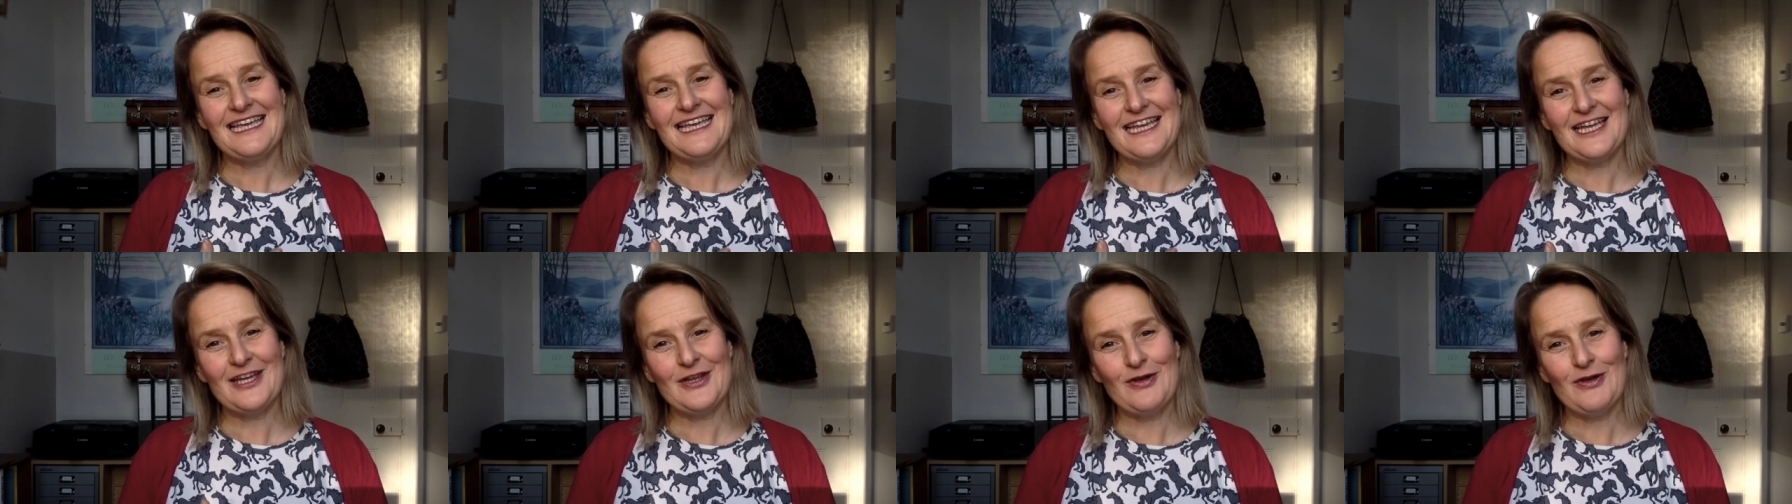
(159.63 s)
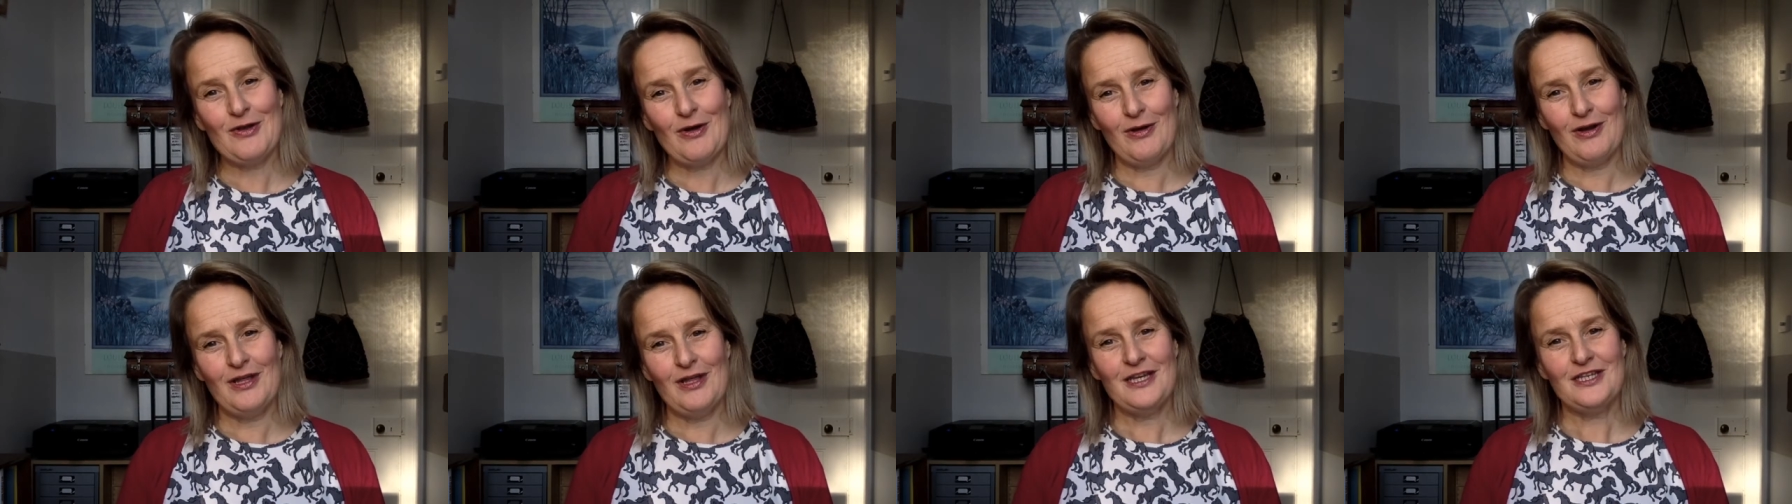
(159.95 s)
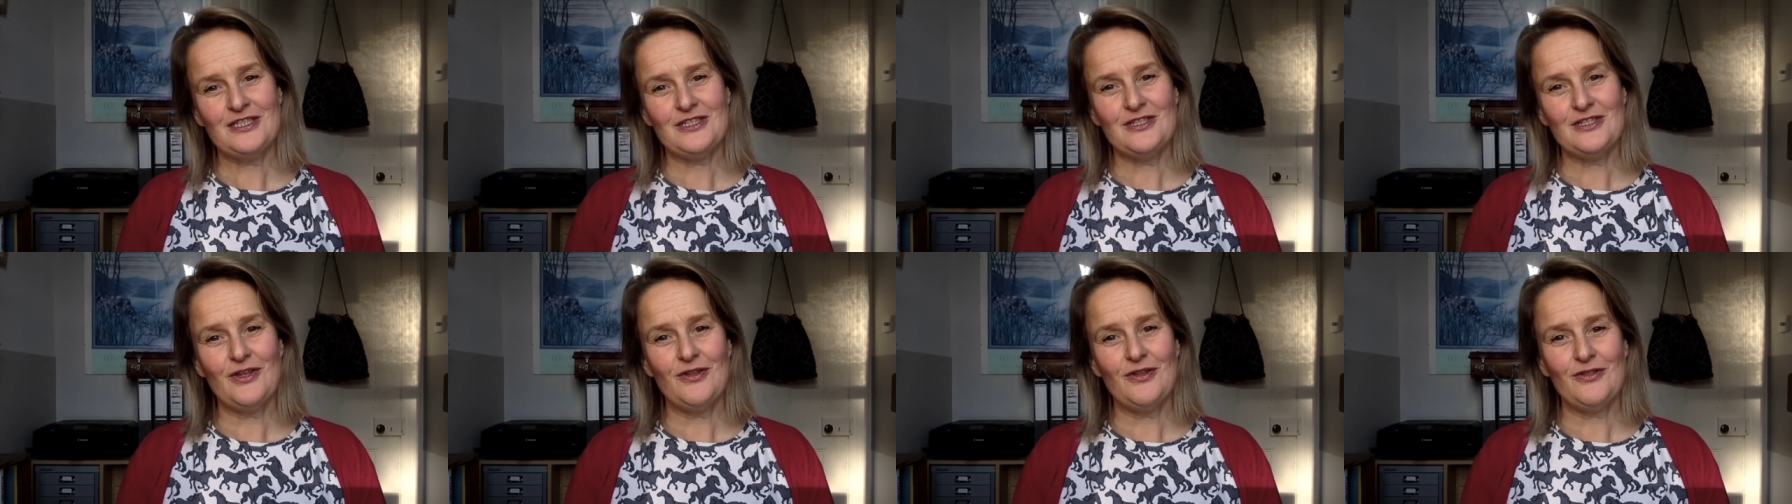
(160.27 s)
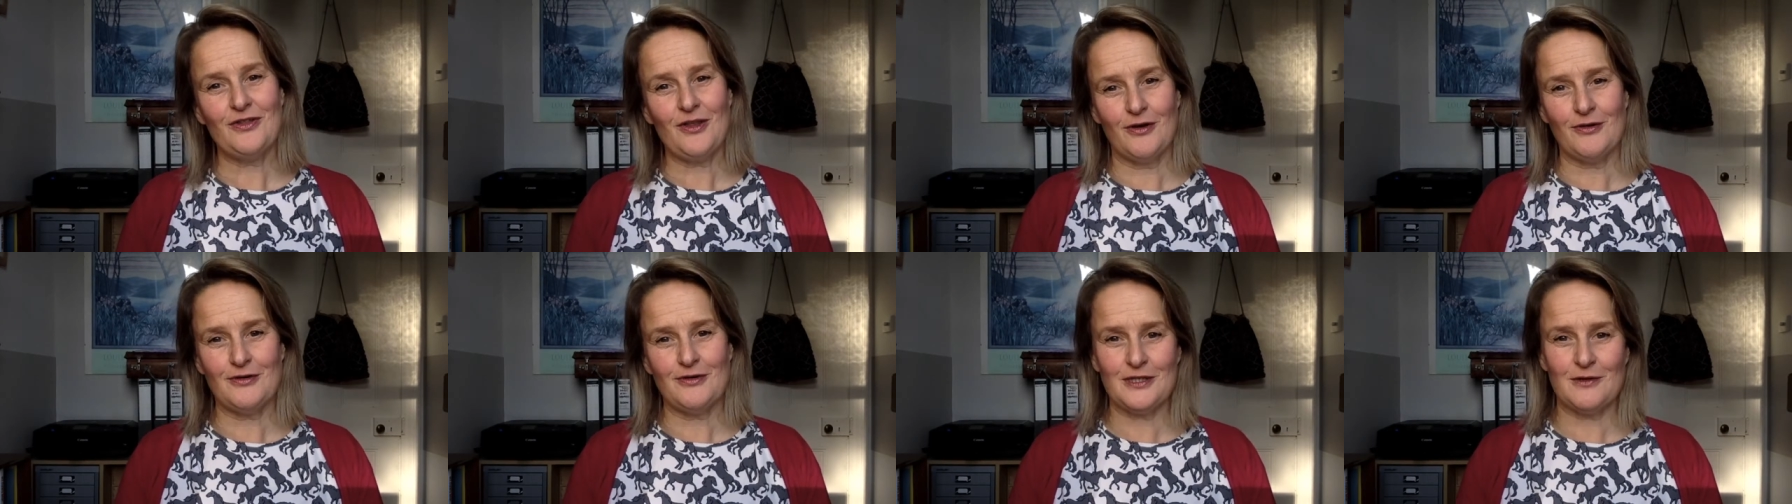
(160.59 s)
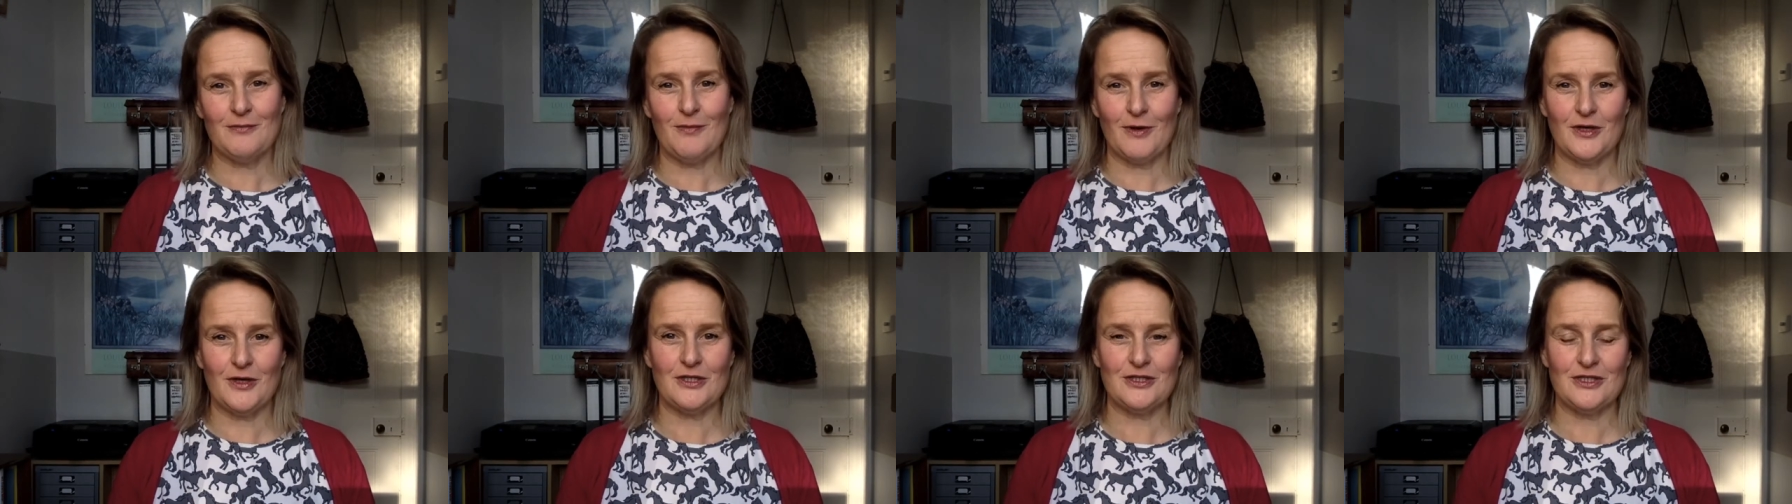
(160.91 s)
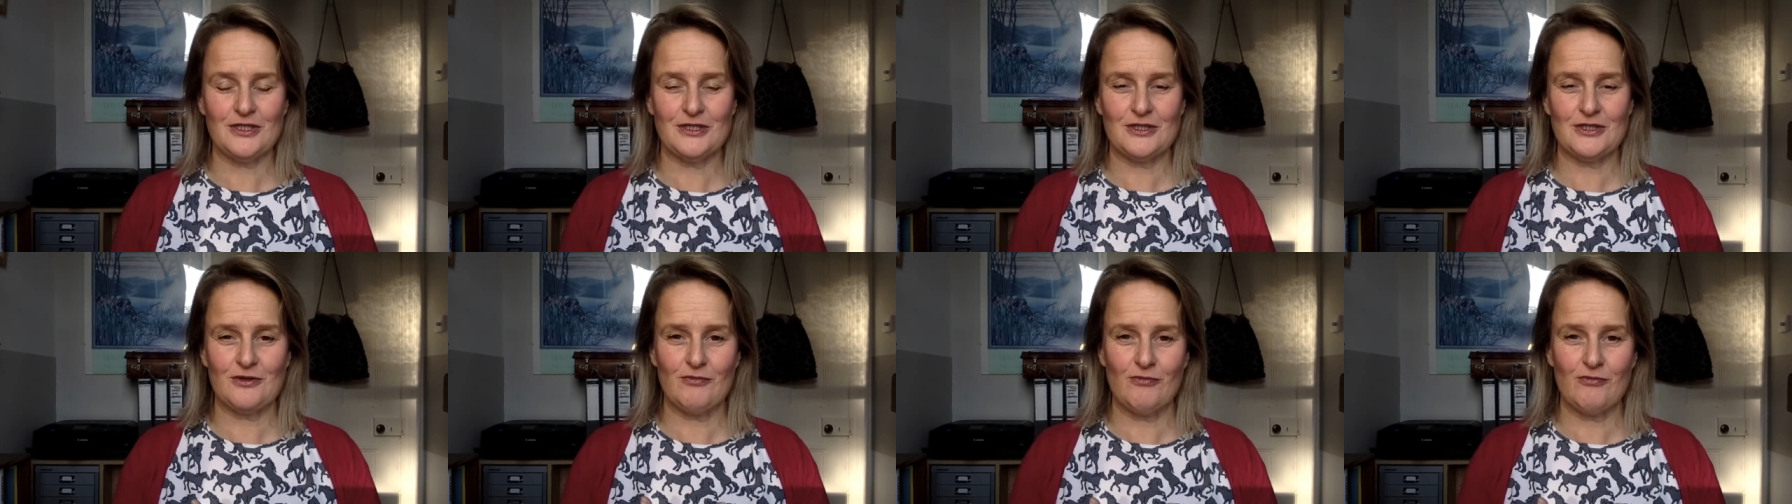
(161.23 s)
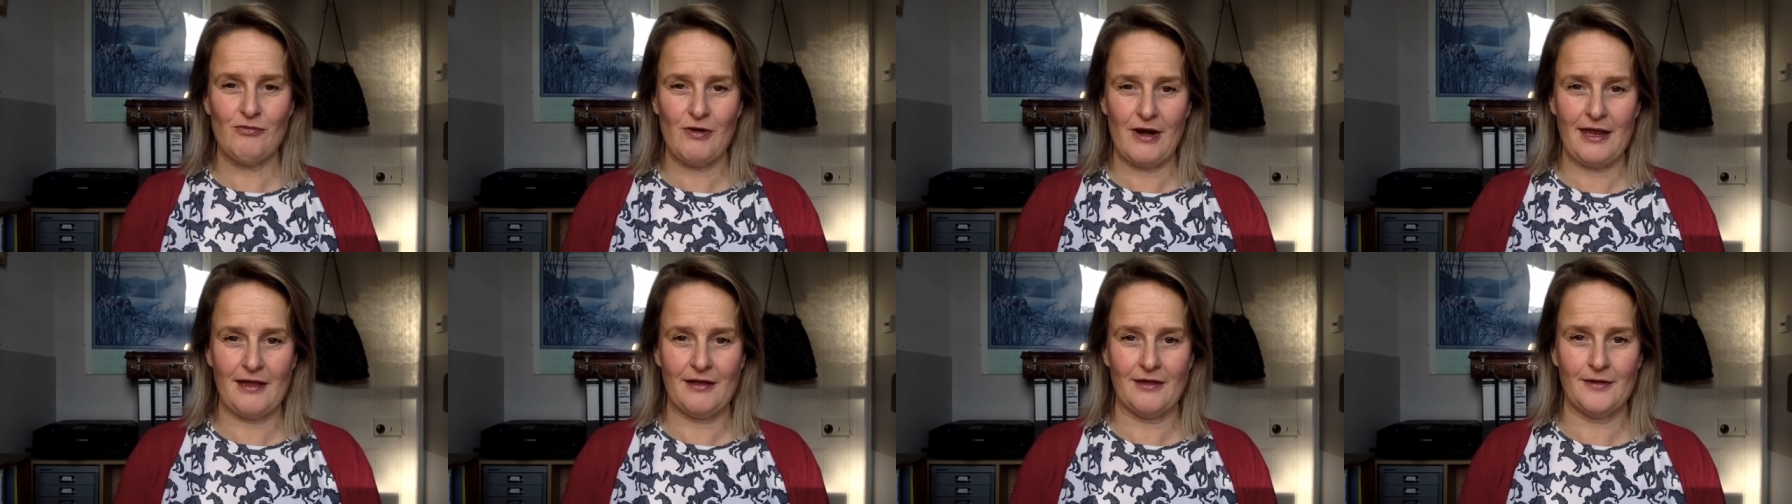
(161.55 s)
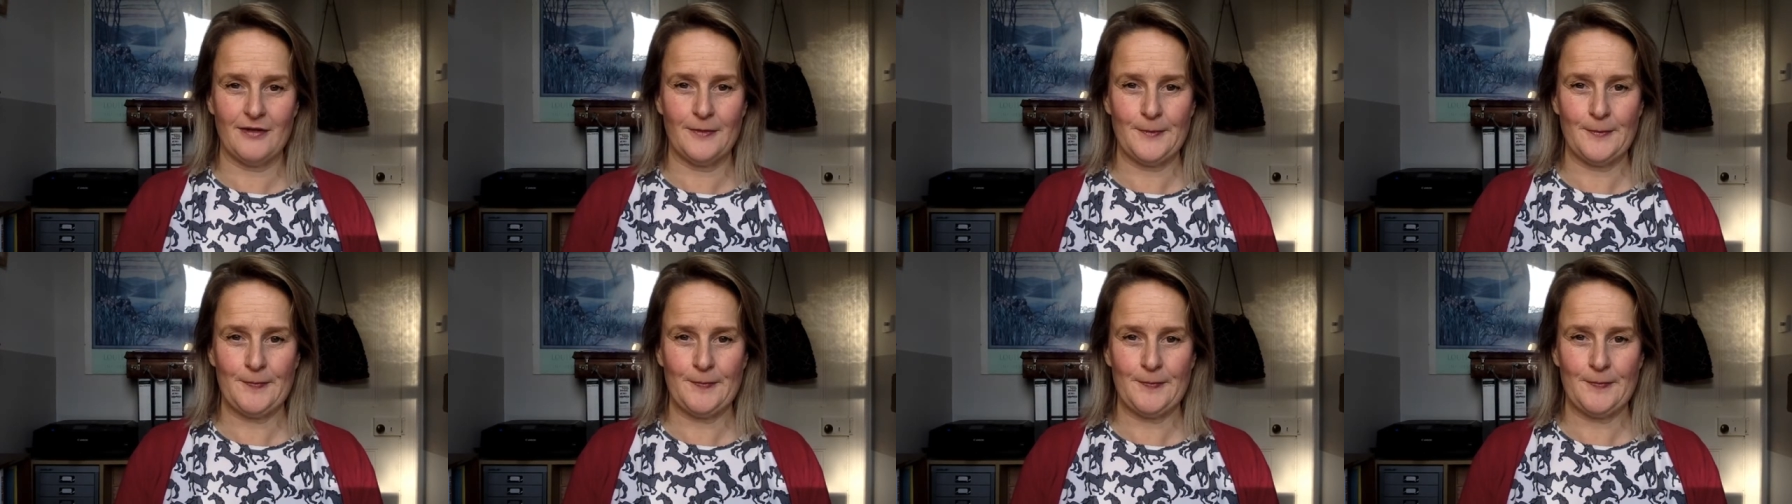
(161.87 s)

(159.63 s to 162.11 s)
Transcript: acknowledge that those emotions are real.